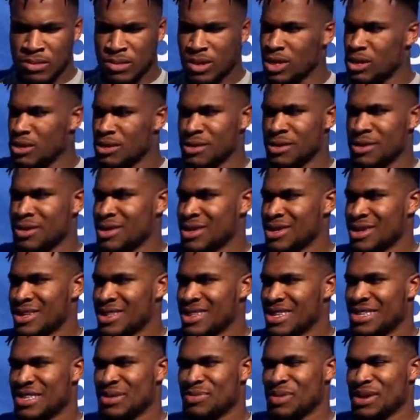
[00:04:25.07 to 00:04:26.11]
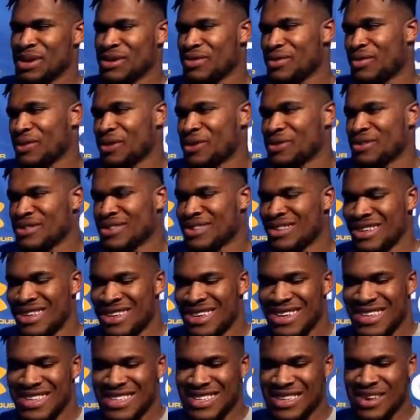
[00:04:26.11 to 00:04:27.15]
No, this would be a first.
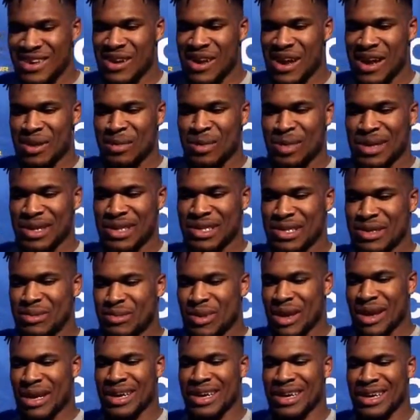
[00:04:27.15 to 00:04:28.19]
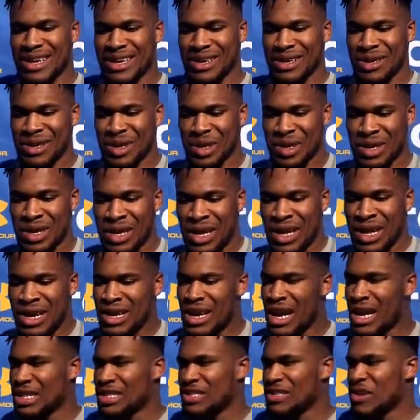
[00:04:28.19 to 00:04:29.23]
So I can put this in my,
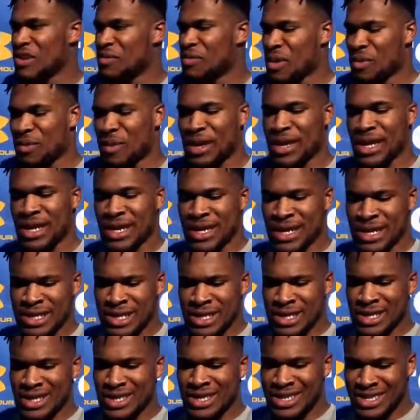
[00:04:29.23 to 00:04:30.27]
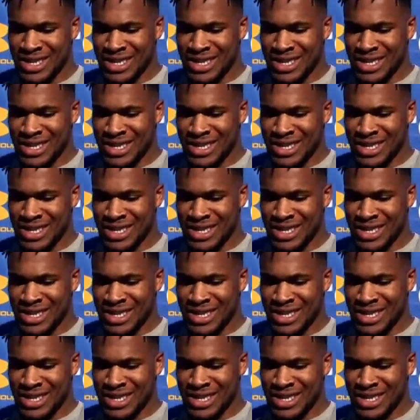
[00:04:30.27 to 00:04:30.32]
knock this off my bucket list.